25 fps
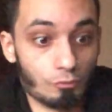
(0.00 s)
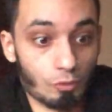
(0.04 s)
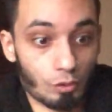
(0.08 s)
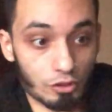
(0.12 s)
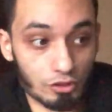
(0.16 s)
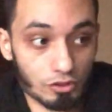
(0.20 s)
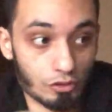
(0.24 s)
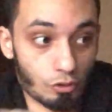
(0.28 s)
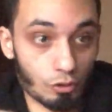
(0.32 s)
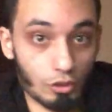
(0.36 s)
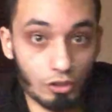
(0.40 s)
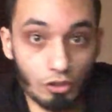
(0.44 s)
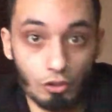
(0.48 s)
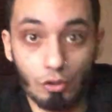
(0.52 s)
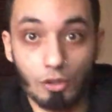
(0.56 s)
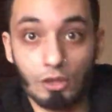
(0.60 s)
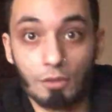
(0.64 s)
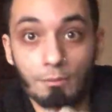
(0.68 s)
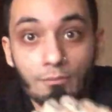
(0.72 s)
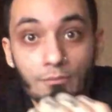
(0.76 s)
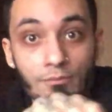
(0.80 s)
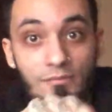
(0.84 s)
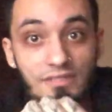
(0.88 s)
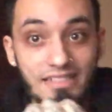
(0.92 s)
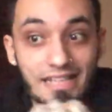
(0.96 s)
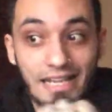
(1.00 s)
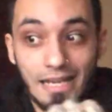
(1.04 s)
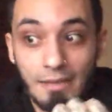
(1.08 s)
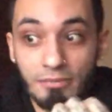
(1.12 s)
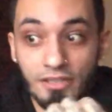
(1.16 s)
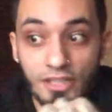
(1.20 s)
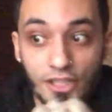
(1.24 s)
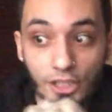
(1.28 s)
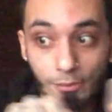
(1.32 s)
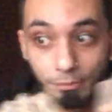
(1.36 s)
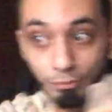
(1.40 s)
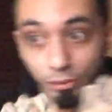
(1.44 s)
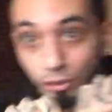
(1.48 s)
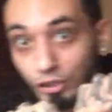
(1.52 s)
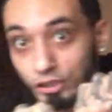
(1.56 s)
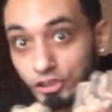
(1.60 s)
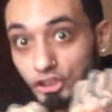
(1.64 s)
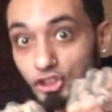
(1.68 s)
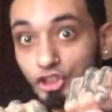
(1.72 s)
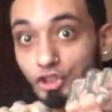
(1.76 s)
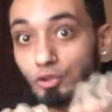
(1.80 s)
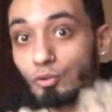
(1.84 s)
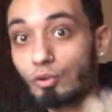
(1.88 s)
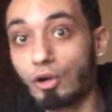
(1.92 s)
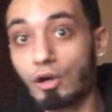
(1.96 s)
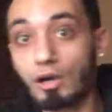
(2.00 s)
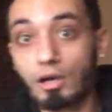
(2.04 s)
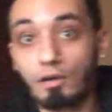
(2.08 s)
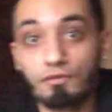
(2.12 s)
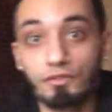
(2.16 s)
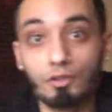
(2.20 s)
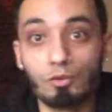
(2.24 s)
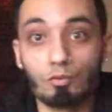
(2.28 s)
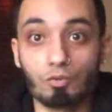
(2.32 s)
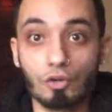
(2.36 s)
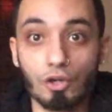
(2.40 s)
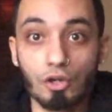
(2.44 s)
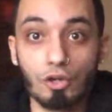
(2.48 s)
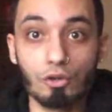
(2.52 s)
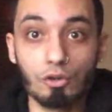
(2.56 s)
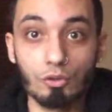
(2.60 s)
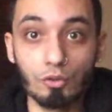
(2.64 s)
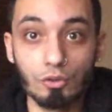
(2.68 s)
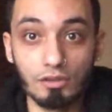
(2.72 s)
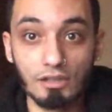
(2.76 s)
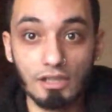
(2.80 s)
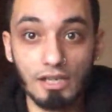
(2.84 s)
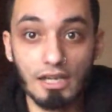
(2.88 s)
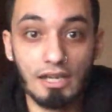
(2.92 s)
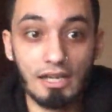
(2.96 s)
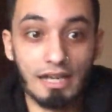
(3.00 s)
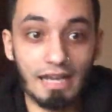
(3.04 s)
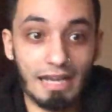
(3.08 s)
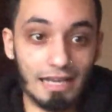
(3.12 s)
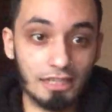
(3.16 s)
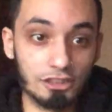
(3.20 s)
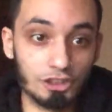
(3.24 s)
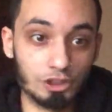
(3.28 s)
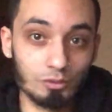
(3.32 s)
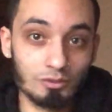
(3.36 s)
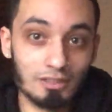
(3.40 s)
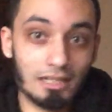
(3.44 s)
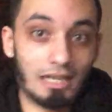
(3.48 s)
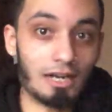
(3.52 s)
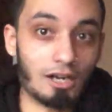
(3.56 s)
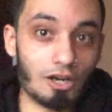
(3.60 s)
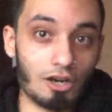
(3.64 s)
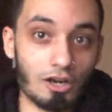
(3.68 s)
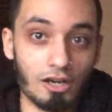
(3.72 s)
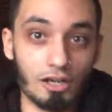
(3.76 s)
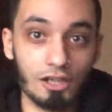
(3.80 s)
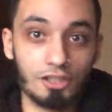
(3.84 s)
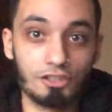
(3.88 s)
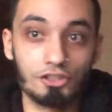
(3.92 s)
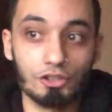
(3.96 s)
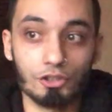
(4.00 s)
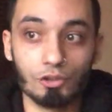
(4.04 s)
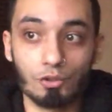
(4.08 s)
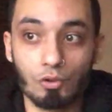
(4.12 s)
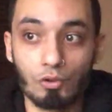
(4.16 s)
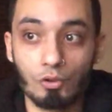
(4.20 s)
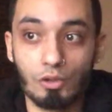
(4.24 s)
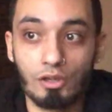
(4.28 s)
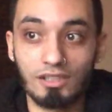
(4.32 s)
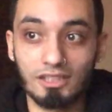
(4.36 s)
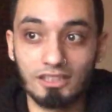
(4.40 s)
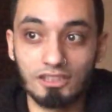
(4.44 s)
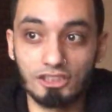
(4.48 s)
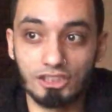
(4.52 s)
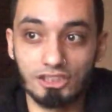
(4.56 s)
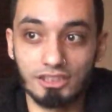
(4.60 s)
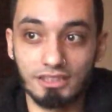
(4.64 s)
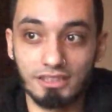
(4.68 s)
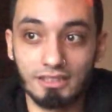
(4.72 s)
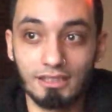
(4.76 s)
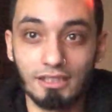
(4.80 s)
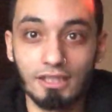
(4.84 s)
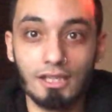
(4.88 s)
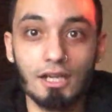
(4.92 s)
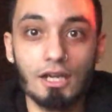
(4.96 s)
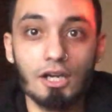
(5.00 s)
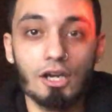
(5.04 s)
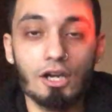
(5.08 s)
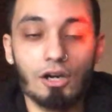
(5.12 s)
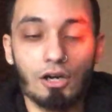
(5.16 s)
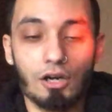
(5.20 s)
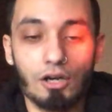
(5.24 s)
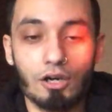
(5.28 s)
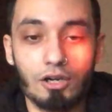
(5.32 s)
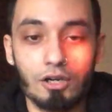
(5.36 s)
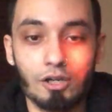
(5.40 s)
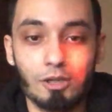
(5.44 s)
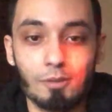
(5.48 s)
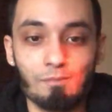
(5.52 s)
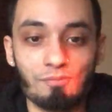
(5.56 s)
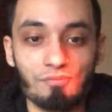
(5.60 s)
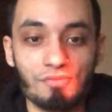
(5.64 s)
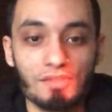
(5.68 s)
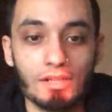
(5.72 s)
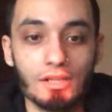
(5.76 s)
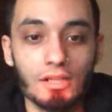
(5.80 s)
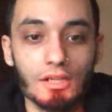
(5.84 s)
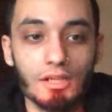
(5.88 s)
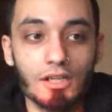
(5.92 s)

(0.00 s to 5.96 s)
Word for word: or, or, or damn near pushed you off the road had you not honked your horn and shit, um,